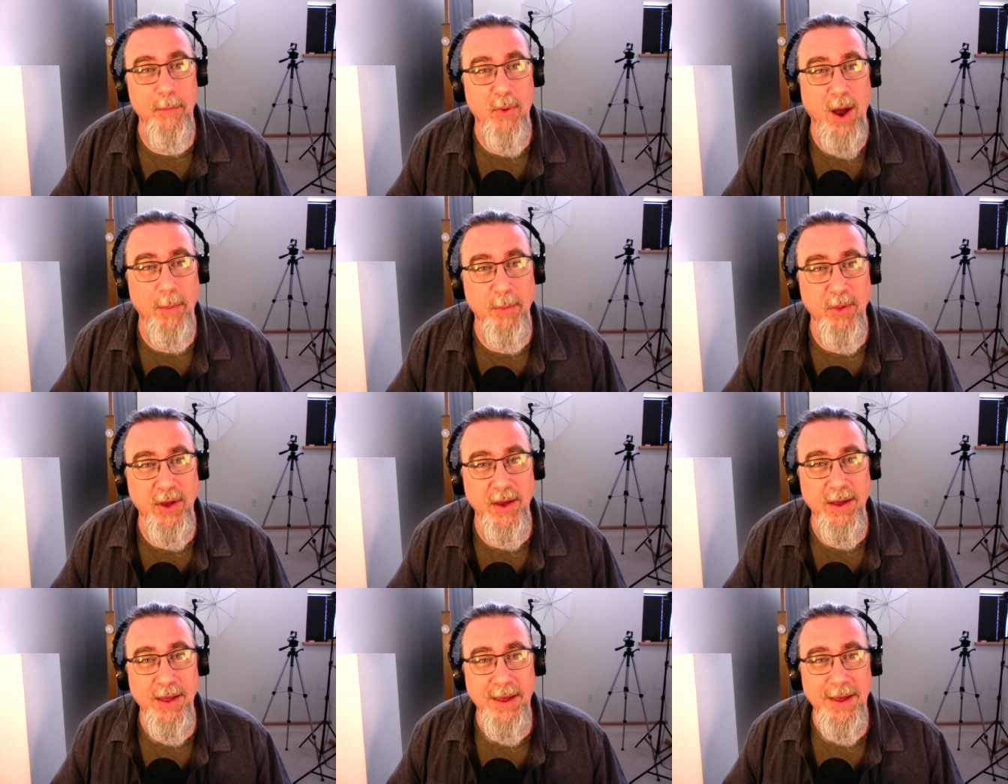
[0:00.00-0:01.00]

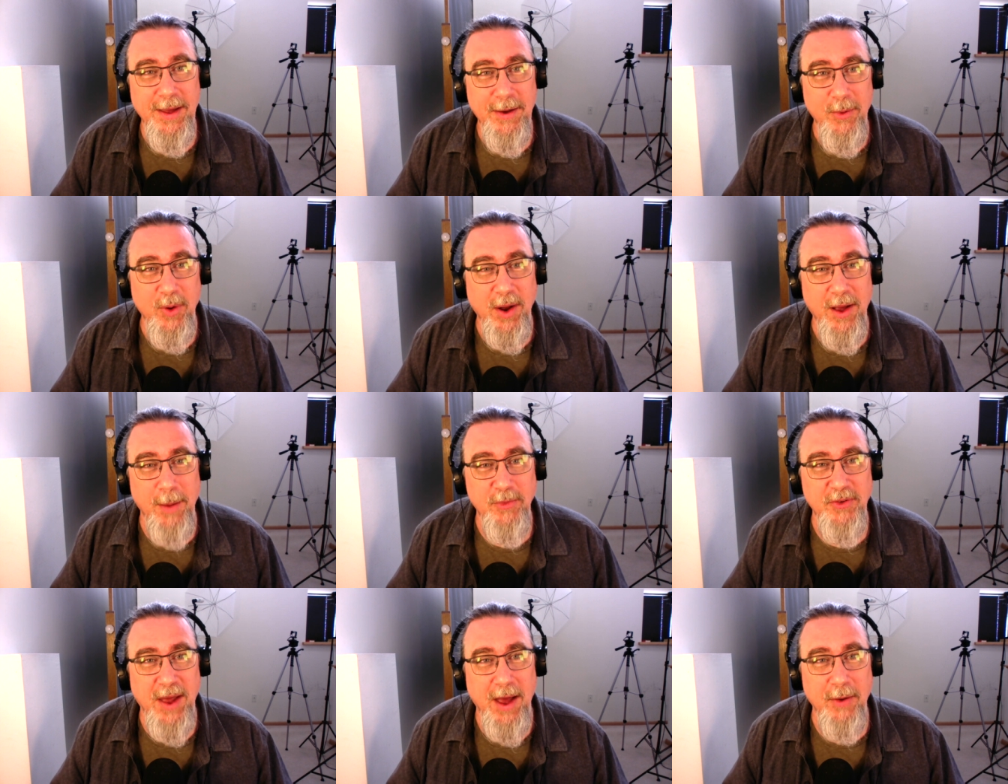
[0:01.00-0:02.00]
probably, when it
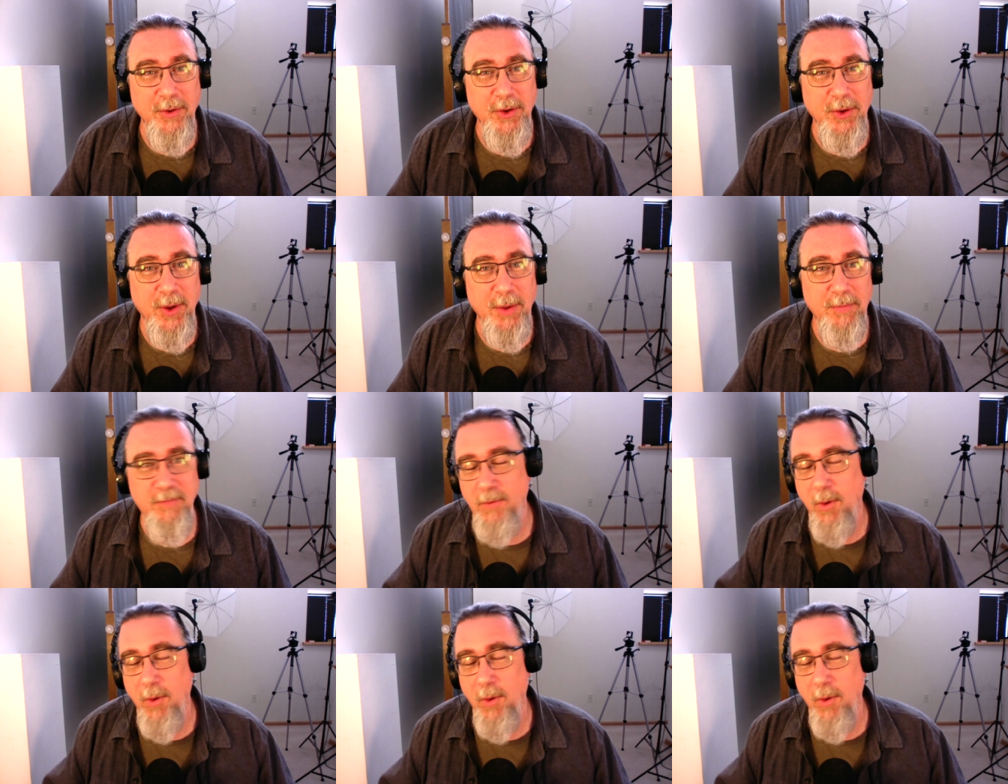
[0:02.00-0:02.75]
comes down to it,